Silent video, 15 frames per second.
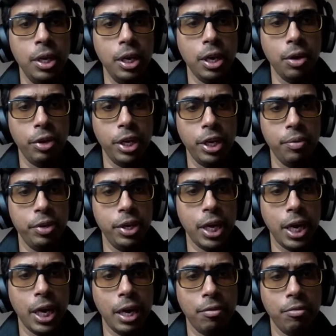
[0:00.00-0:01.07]
Now here we
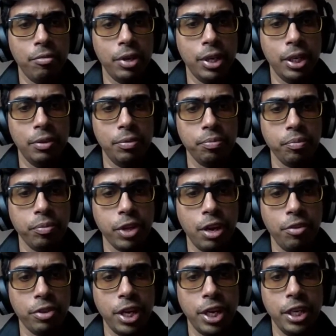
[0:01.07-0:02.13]
have
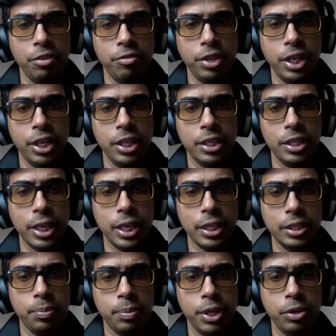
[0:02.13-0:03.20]
Kafka interface as
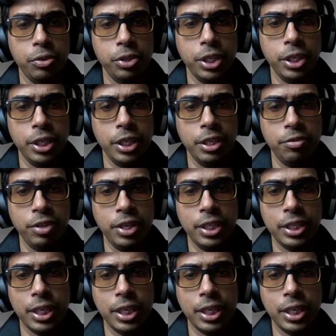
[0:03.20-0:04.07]
the producer interface,